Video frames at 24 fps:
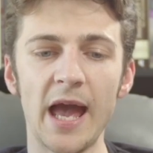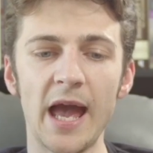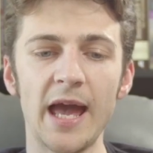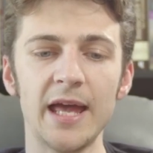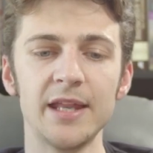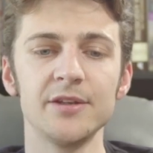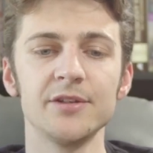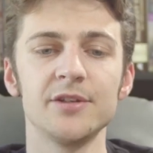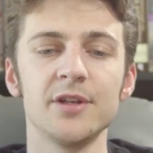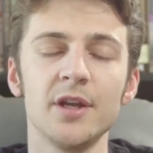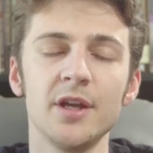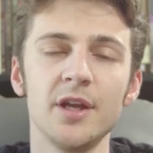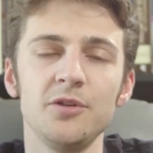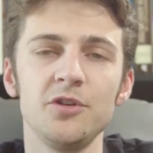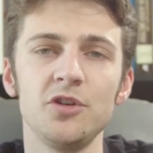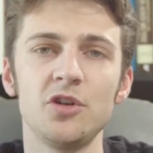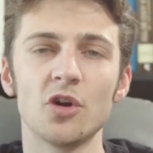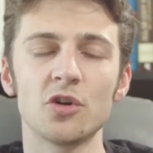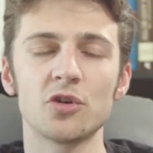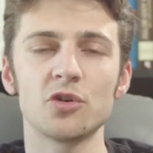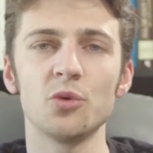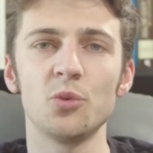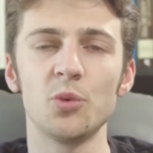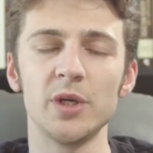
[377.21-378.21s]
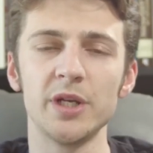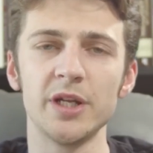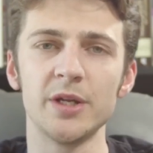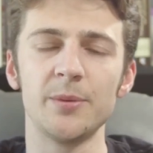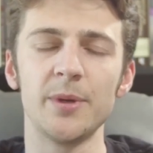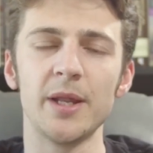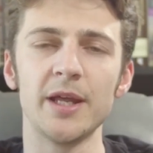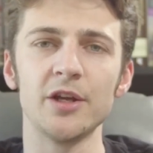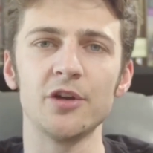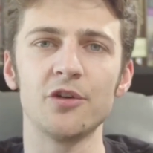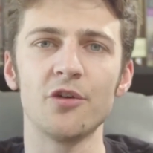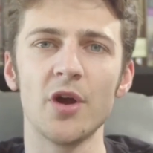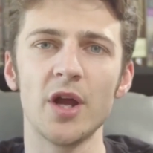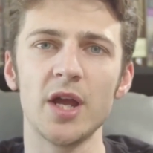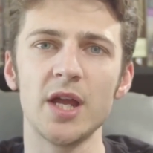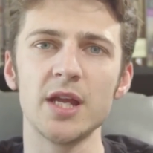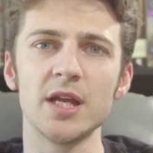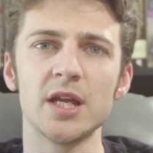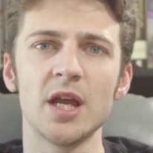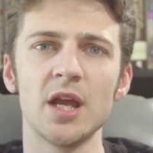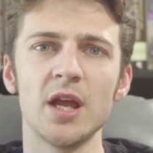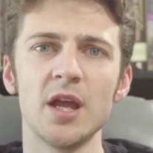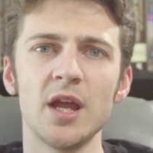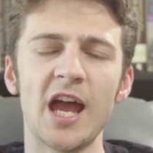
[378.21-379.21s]
and Dr. William Lane
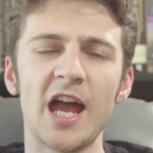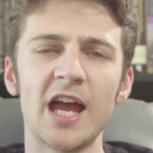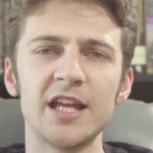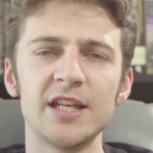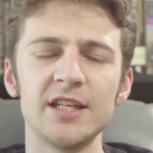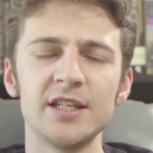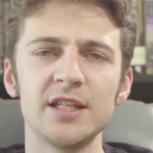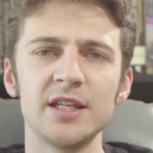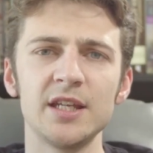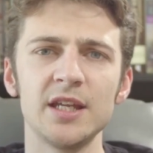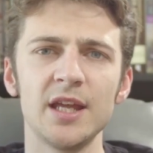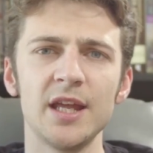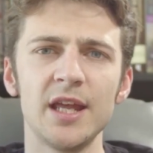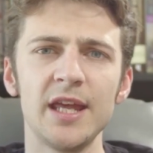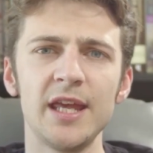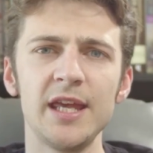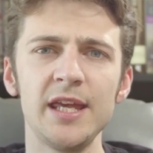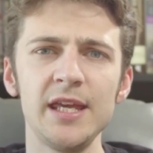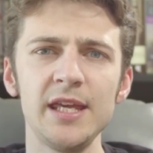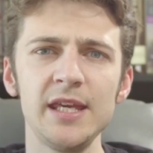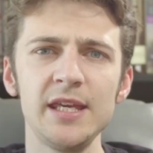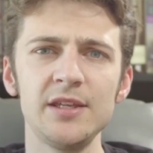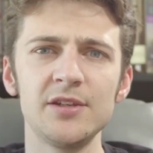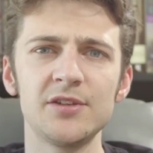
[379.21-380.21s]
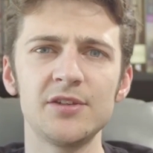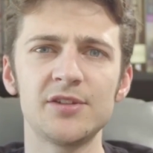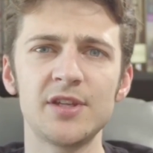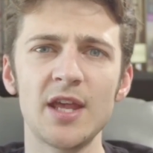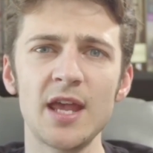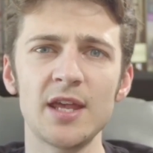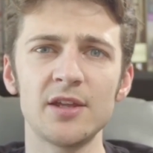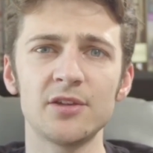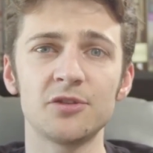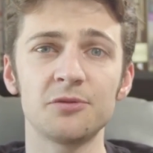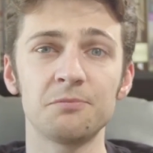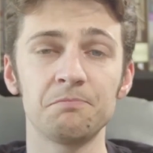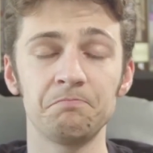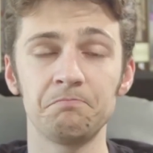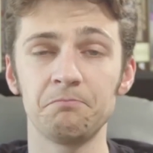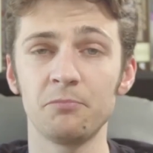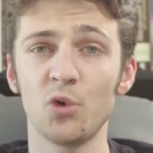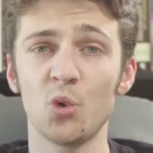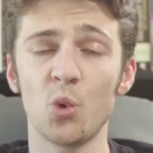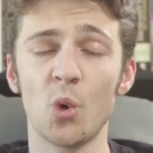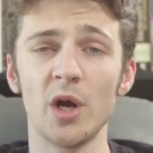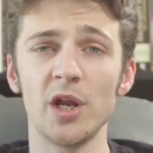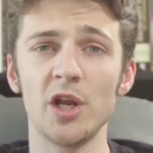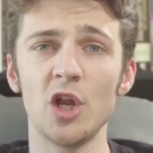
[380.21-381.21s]
Craig, and he says
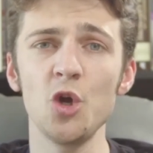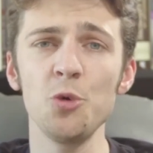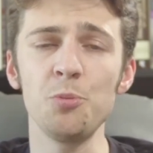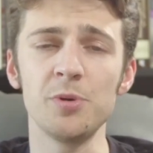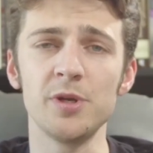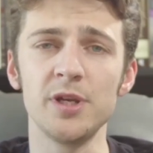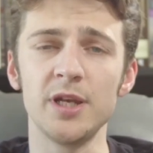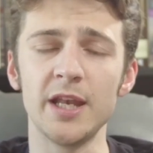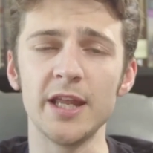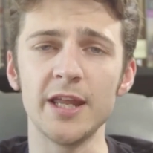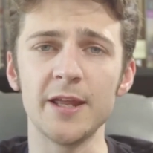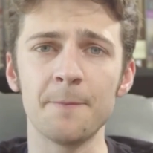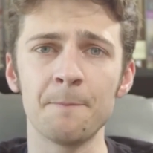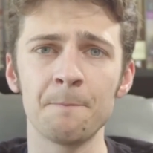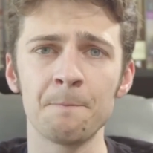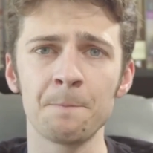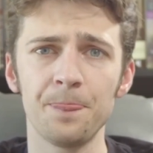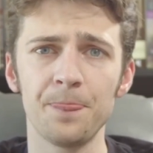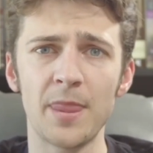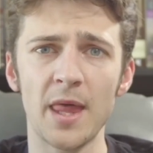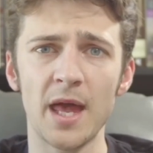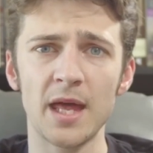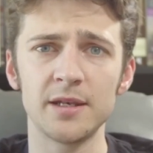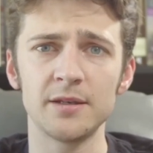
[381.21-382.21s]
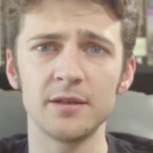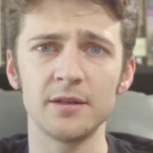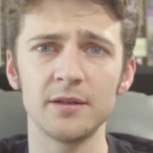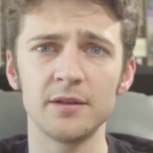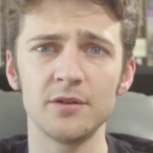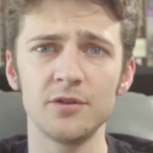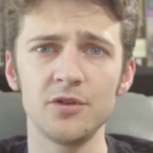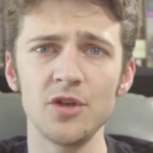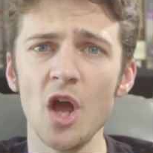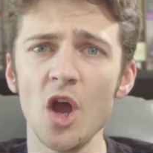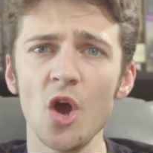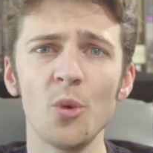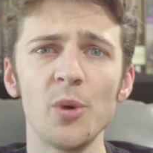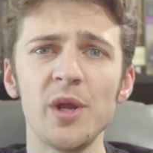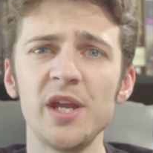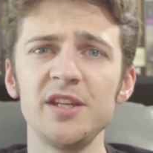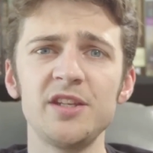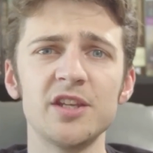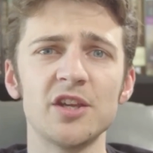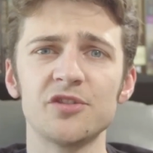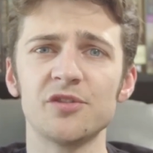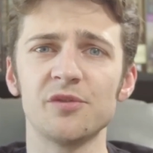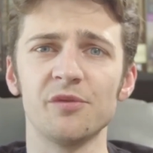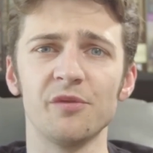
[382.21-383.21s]
quite openly that no, he
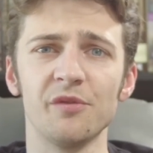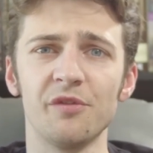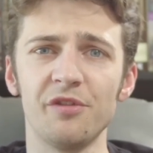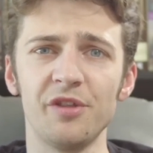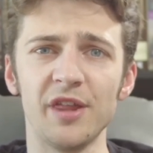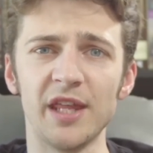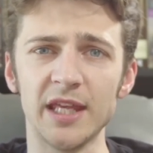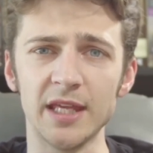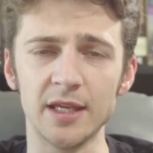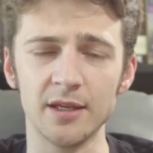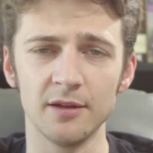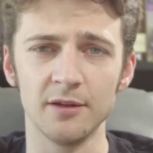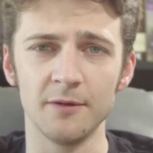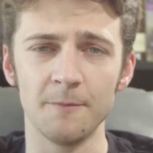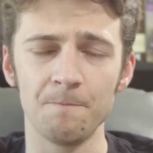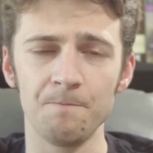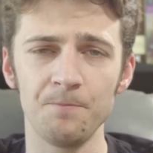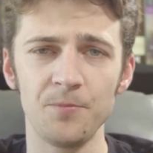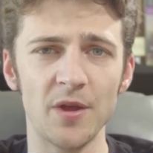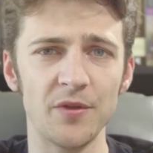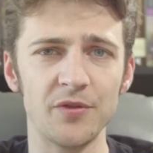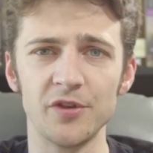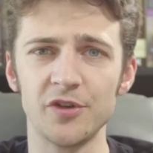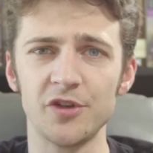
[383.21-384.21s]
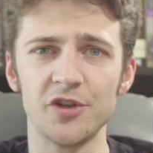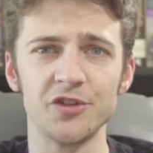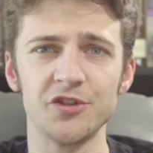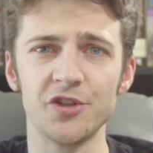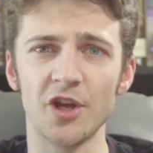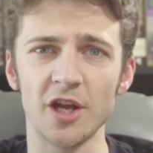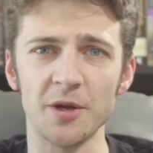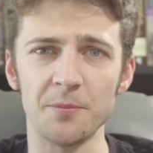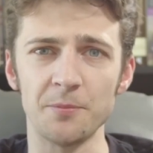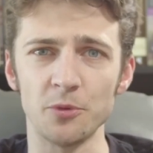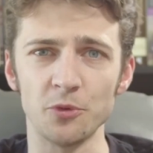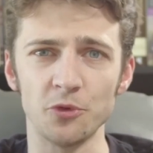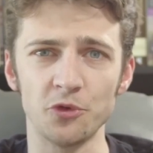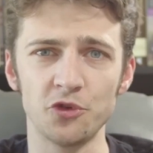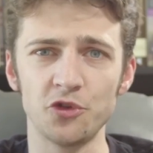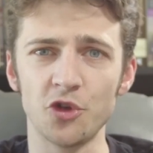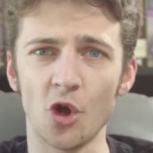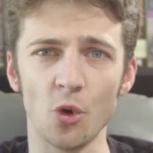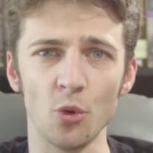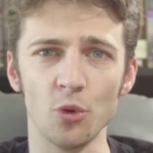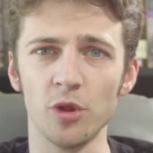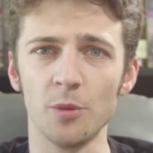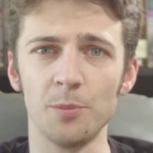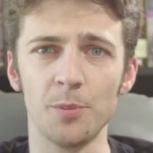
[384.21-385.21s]
doesn't think that the disciples
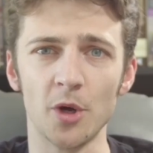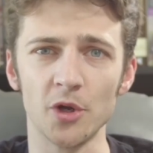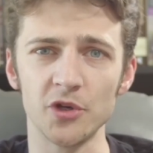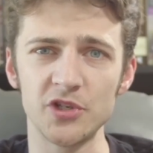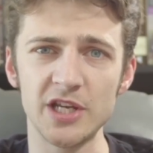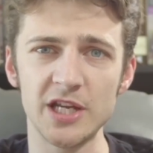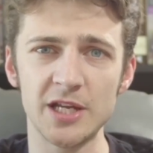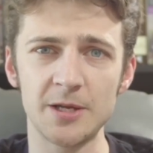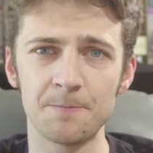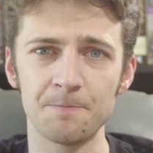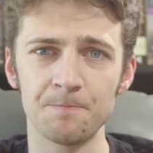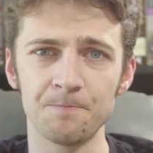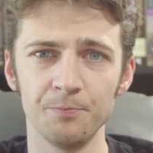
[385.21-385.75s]
stole the body,